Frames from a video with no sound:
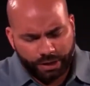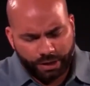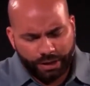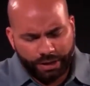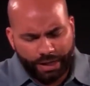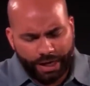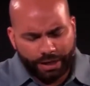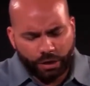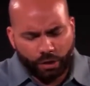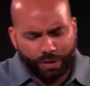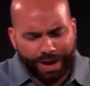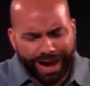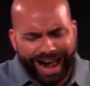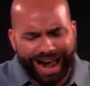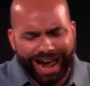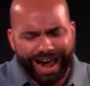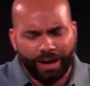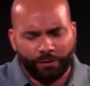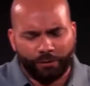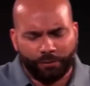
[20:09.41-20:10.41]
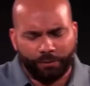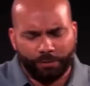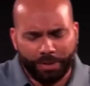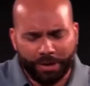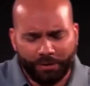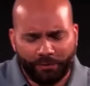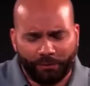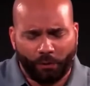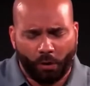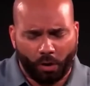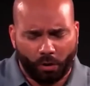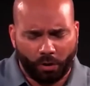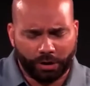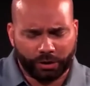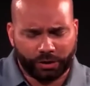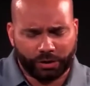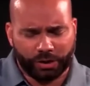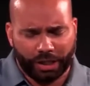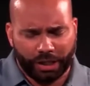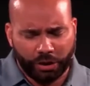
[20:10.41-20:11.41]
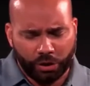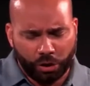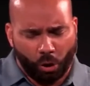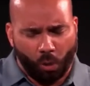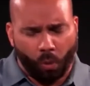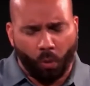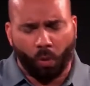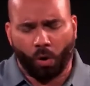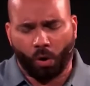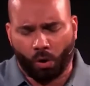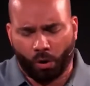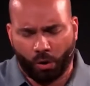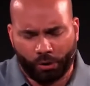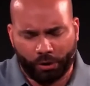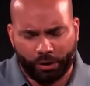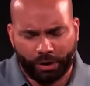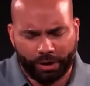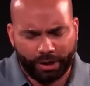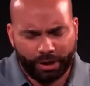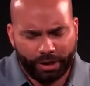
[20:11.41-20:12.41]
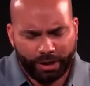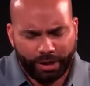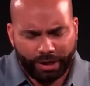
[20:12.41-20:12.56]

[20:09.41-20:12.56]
that you have before us in your word